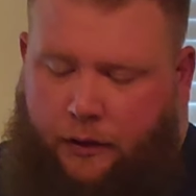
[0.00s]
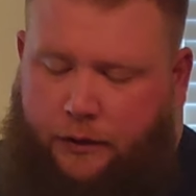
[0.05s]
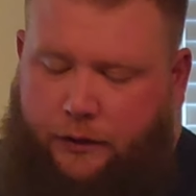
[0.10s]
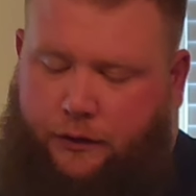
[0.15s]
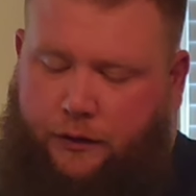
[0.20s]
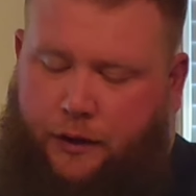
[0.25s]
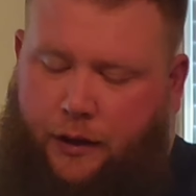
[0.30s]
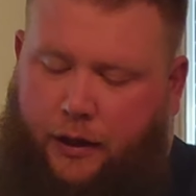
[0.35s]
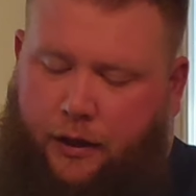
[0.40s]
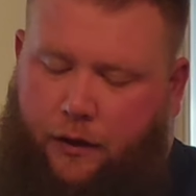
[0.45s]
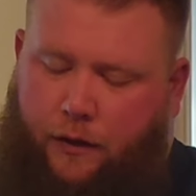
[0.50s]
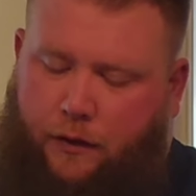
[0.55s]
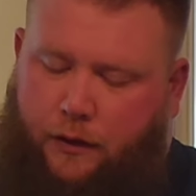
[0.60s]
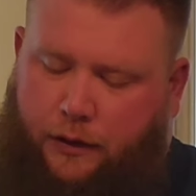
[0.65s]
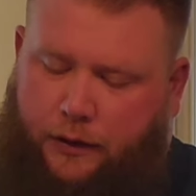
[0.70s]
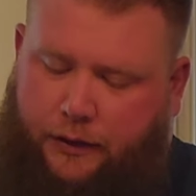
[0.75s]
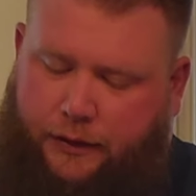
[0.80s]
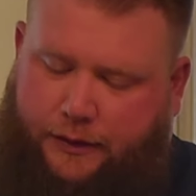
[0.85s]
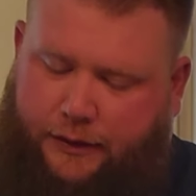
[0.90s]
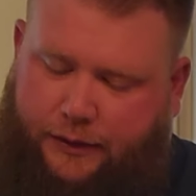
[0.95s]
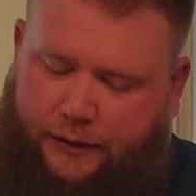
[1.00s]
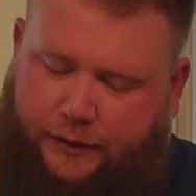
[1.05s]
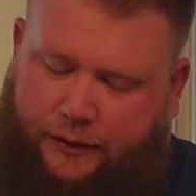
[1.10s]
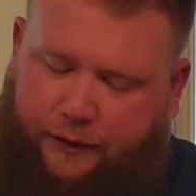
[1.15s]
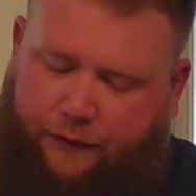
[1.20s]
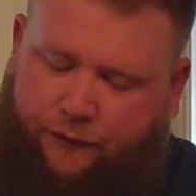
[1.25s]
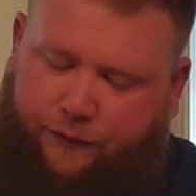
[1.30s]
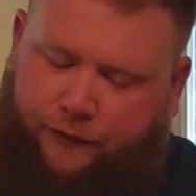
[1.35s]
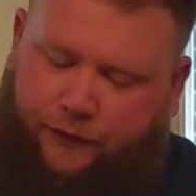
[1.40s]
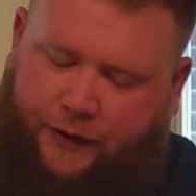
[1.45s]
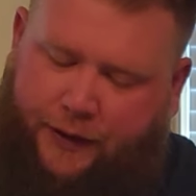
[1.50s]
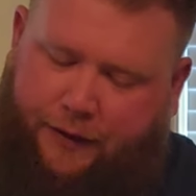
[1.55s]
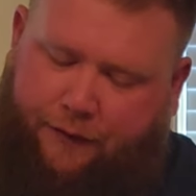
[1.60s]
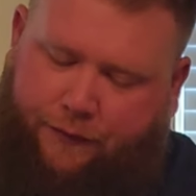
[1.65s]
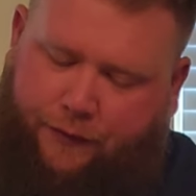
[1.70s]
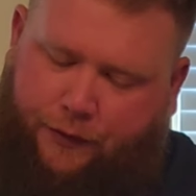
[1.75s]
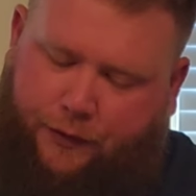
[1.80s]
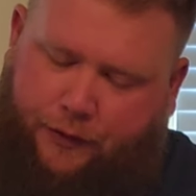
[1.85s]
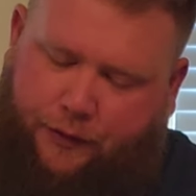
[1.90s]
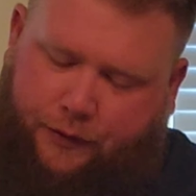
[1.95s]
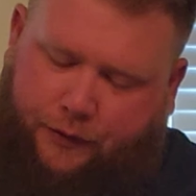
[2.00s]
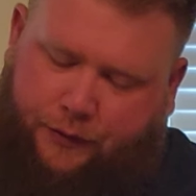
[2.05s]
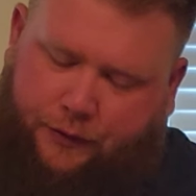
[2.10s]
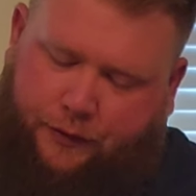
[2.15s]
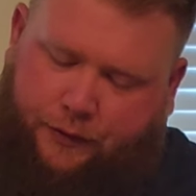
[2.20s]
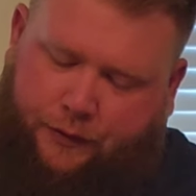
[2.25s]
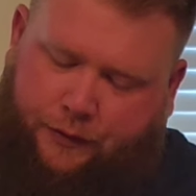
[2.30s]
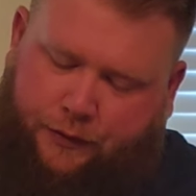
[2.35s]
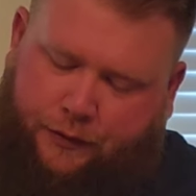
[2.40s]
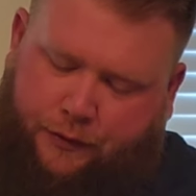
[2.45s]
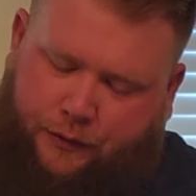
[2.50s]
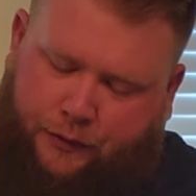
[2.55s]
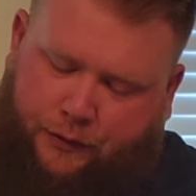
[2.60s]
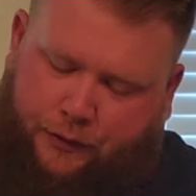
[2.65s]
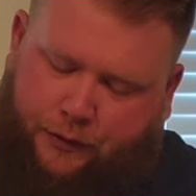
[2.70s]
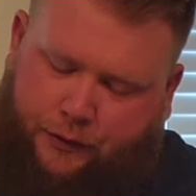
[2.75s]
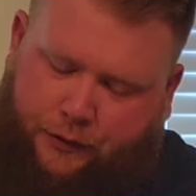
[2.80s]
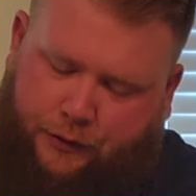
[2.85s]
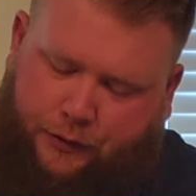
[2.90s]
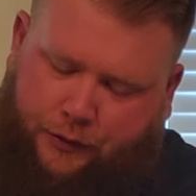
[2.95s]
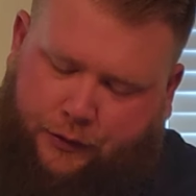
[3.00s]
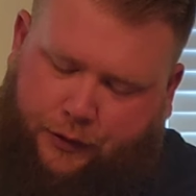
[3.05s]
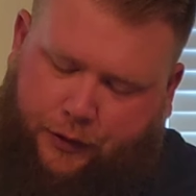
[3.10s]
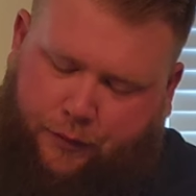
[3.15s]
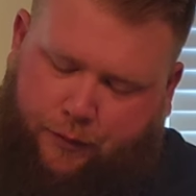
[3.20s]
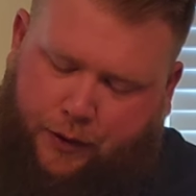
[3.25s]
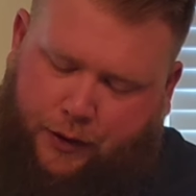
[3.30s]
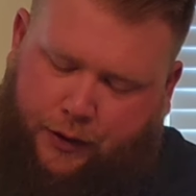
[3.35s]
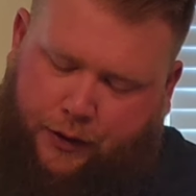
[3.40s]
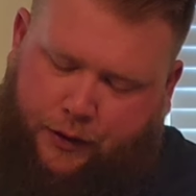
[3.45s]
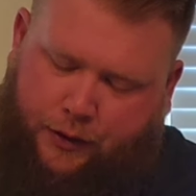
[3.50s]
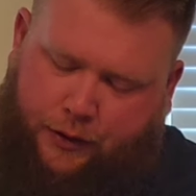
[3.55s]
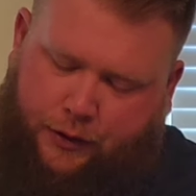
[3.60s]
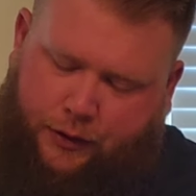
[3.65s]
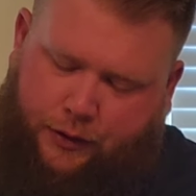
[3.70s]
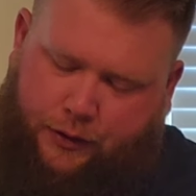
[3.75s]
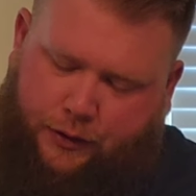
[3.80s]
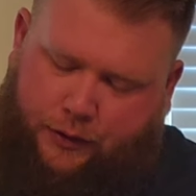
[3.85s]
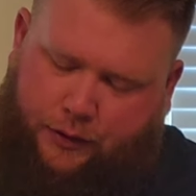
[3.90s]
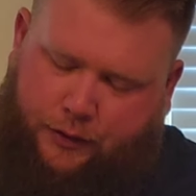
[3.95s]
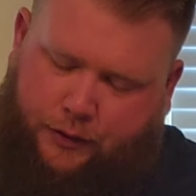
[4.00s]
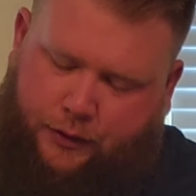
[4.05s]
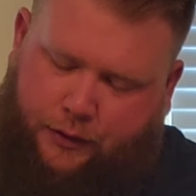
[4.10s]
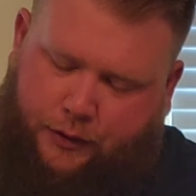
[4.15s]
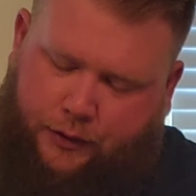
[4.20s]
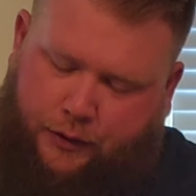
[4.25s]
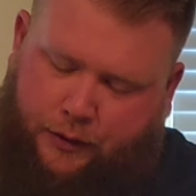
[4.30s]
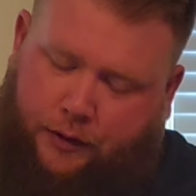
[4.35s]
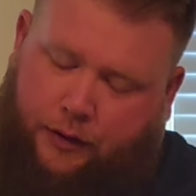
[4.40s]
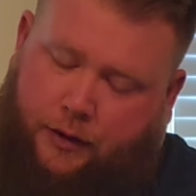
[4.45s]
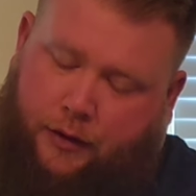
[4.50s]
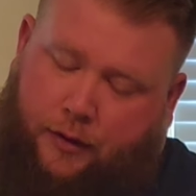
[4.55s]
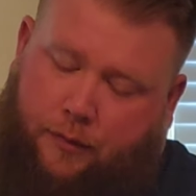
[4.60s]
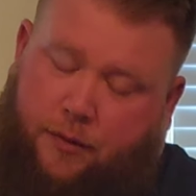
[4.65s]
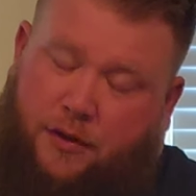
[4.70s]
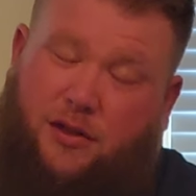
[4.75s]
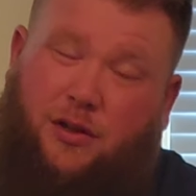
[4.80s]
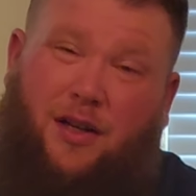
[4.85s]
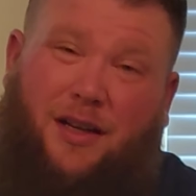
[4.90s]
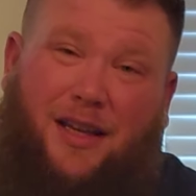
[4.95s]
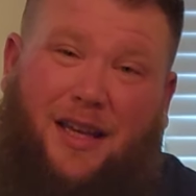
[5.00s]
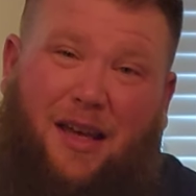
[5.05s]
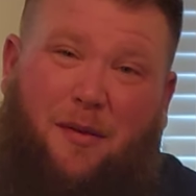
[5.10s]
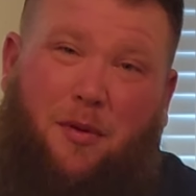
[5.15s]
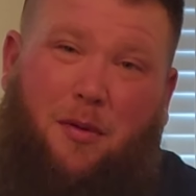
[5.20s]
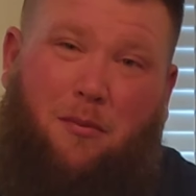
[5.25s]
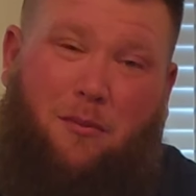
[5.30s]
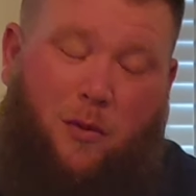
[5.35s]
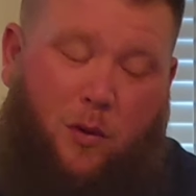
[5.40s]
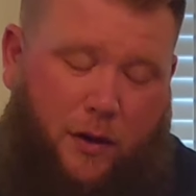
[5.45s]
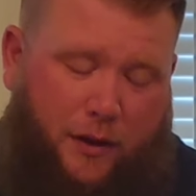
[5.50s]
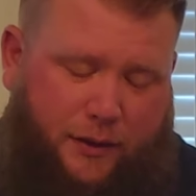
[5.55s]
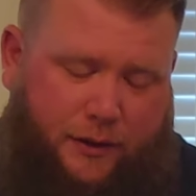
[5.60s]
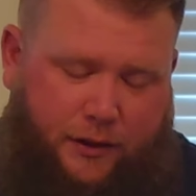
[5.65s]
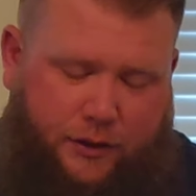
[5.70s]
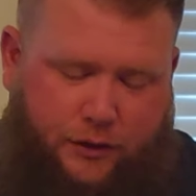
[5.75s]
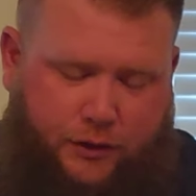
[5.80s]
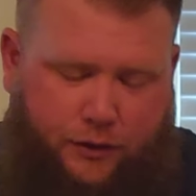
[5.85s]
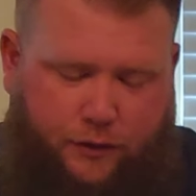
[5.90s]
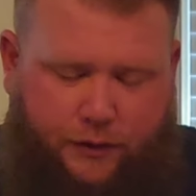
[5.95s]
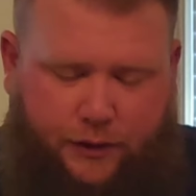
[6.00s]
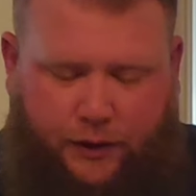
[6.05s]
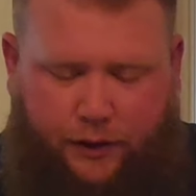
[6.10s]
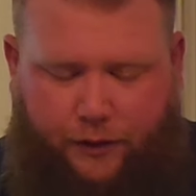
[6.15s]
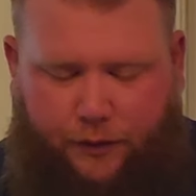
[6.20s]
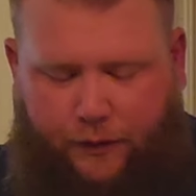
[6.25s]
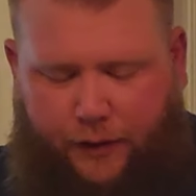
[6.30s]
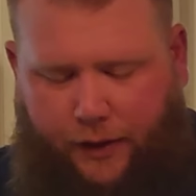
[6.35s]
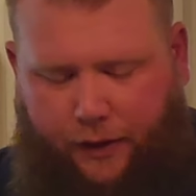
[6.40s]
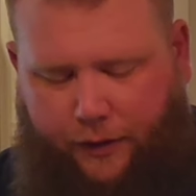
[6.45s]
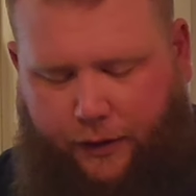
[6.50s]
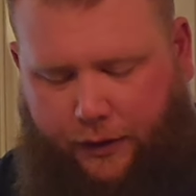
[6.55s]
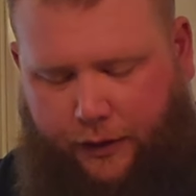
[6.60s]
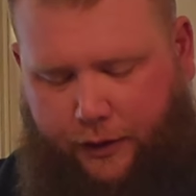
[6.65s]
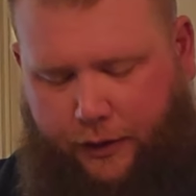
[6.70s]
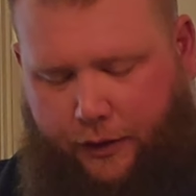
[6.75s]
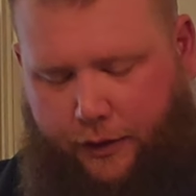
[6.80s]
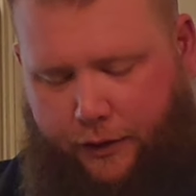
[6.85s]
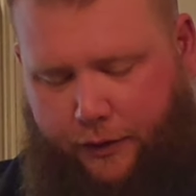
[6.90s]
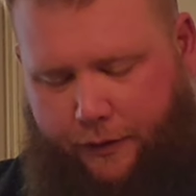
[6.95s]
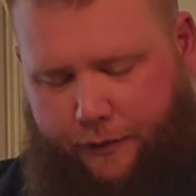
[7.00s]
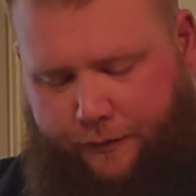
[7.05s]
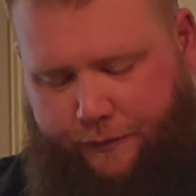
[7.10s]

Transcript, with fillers: So not only does this stuff flavor your bird, it's gonna keep it moist and juicy throughout the cook.